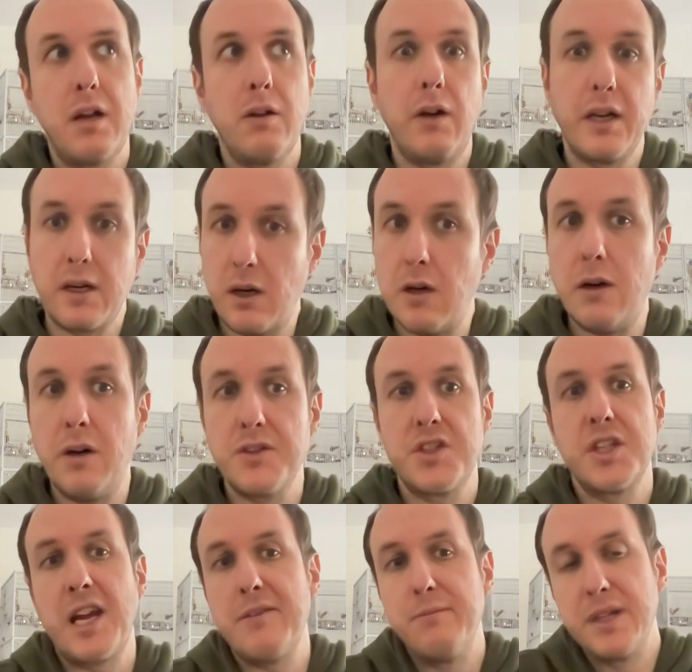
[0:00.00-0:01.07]
like ours,
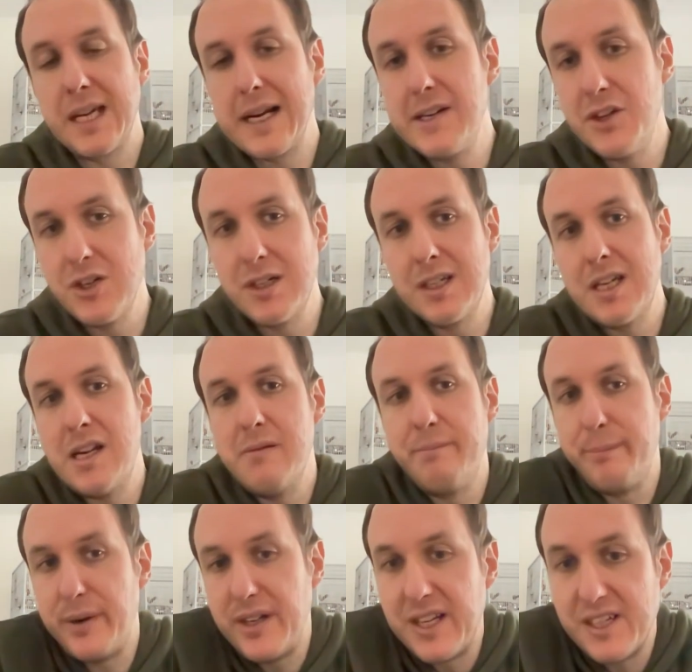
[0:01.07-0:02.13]
just have them occasionally,
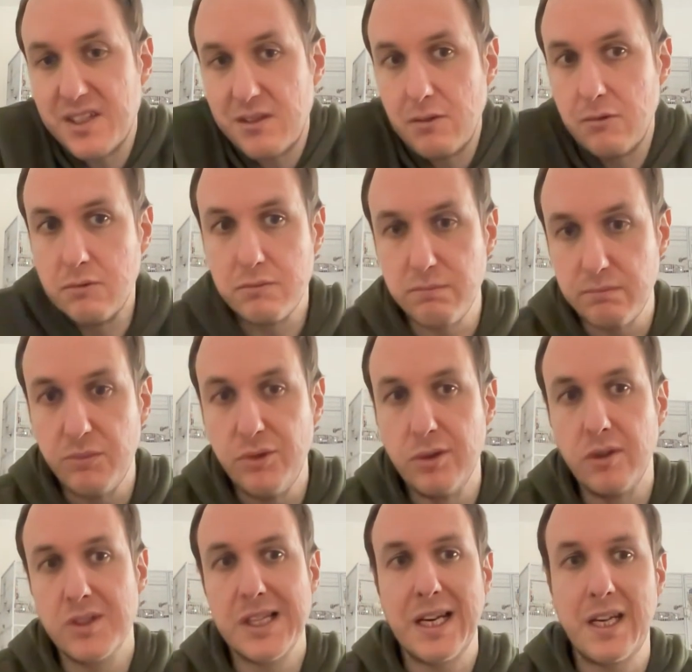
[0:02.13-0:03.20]
but they're still
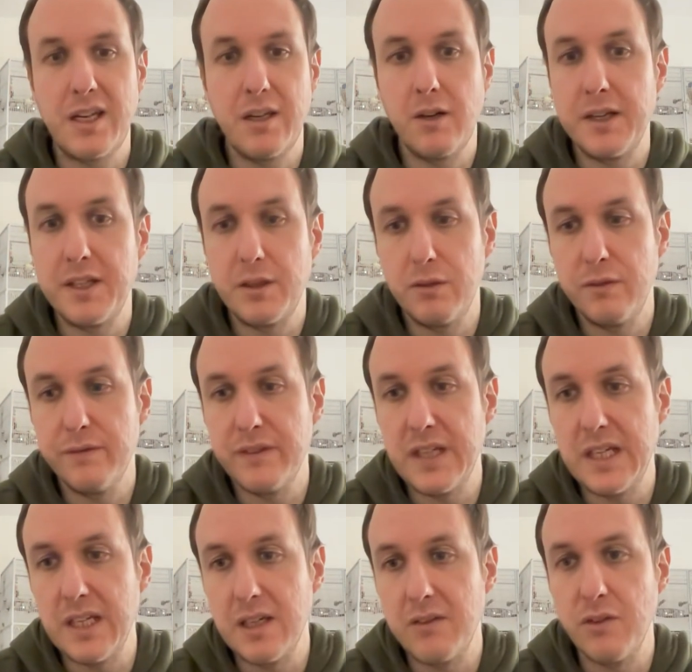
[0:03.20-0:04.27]
not exactly the ideal
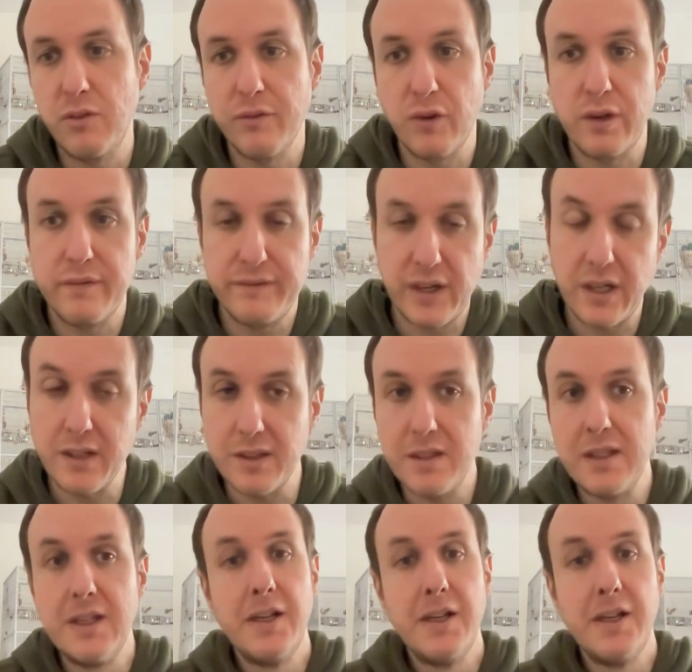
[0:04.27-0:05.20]
thing, not very fun.